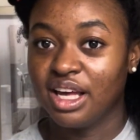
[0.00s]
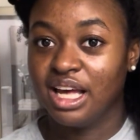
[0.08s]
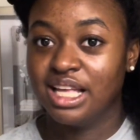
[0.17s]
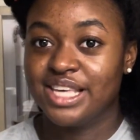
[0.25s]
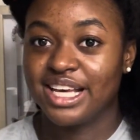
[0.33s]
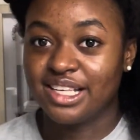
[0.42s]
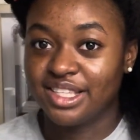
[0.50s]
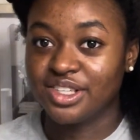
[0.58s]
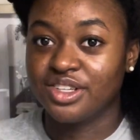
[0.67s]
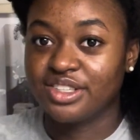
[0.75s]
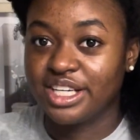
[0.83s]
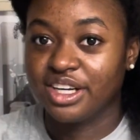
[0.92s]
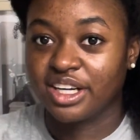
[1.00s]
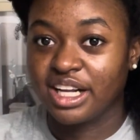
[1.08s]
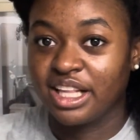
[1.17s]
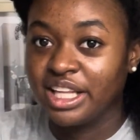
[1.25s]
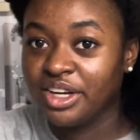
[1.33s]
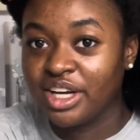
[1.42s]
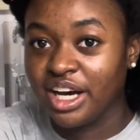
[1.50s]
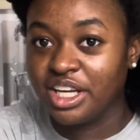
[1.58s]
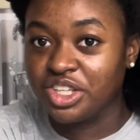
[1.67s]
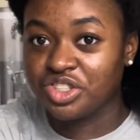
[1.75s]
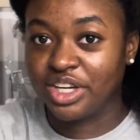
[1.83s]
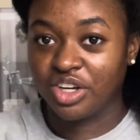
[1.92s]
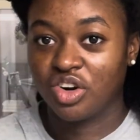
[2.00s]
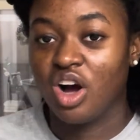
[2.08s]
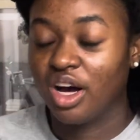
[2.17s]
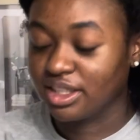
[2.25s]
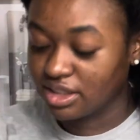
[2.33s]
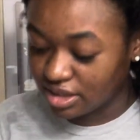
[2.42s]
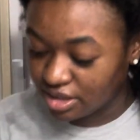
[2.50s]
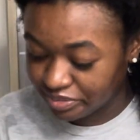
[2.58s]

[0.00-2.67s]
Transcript: taking scissors and clear cutting straight across.